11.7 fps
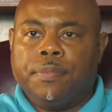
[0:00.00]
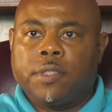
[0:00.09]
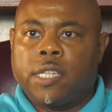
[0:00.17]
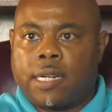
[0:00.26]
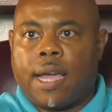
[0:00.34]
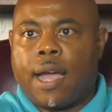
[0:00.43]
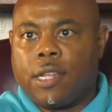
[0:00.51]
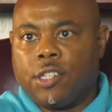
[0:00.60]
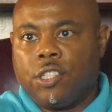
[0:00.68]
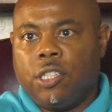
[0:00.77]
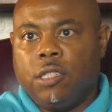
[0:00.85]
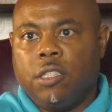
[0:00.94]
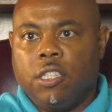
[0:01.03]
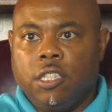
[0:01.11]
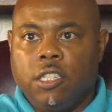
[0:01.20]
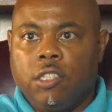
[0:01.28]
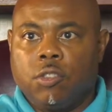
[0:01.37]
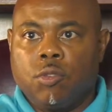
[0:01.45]
technology in
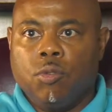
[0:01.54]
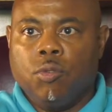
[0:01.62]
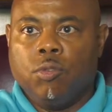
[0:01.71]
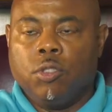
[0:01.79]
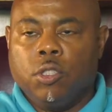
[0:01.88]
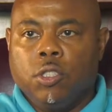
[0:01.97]
these schools.